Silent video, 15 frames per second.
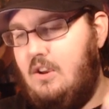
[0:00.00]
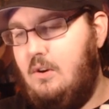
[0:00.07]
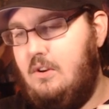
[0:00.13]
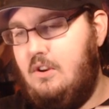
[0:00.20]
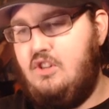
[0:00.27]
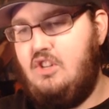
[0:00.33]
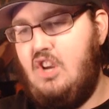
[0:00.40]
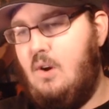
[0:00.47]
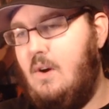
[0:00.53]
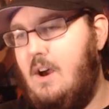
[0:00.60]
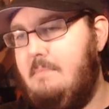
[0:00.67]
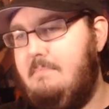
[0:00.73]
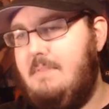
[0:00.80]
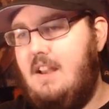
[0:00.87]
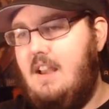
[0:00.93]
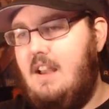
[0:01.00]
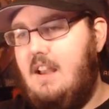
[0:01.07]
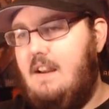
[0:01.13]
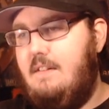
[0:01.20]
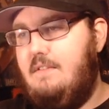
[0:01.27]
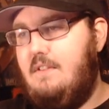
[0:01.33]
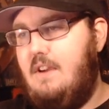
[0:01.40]
Goku to show up.
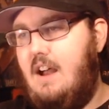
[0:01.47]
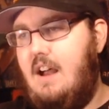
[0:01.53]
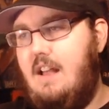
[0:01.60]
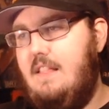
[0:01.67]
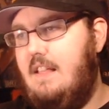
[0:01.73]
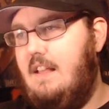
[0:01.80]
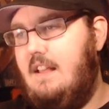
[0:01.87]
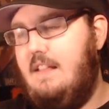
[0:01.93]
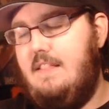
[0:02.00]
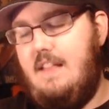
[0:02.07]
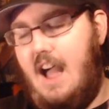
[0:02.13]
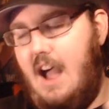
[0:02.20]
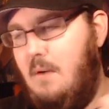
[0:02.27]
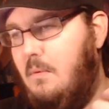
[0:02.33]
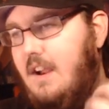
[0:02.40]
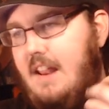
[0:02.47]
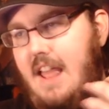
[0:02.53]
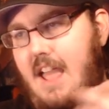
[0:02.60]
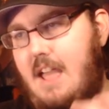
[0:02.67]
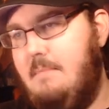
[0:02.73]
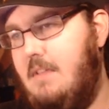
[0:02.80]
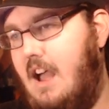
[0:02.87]
I want
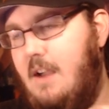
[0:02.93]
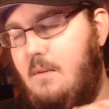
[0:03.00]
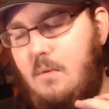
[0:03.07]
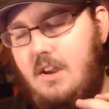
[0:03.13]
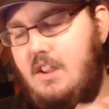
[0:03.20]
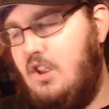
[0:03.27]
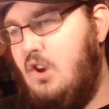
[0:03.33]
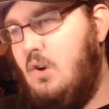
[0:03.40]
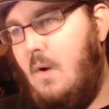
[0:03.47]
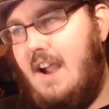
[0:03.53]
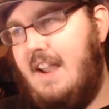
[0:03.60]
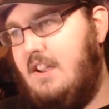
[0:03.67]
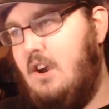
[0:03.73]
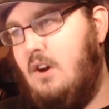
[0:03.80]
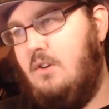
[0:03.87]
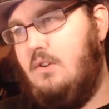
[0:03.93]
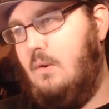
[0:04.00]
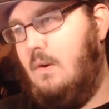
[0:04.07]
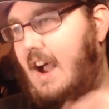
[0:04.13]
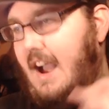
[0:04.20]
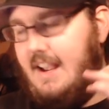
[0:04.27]
UI Goku.